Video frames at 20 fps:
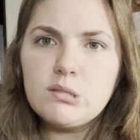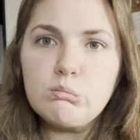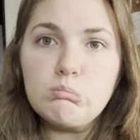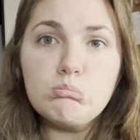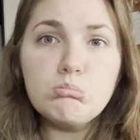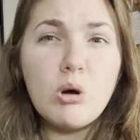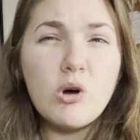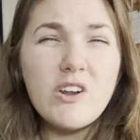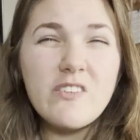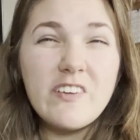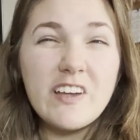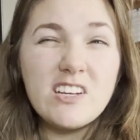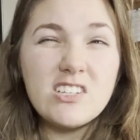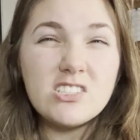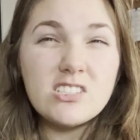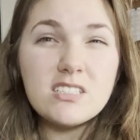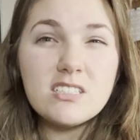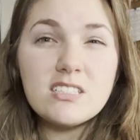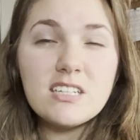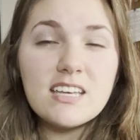
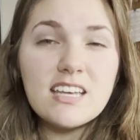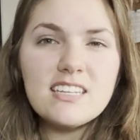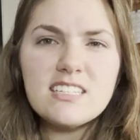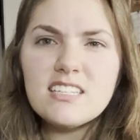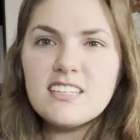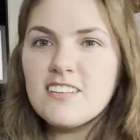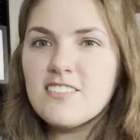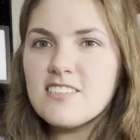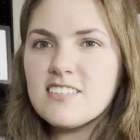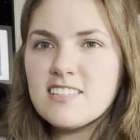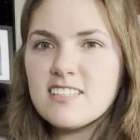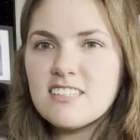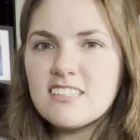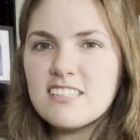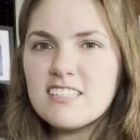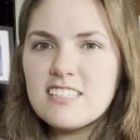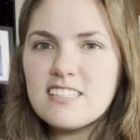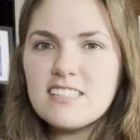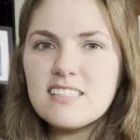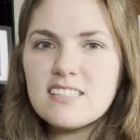motivation to continue the
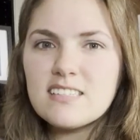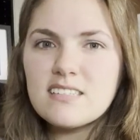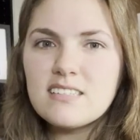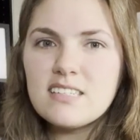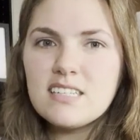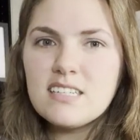series.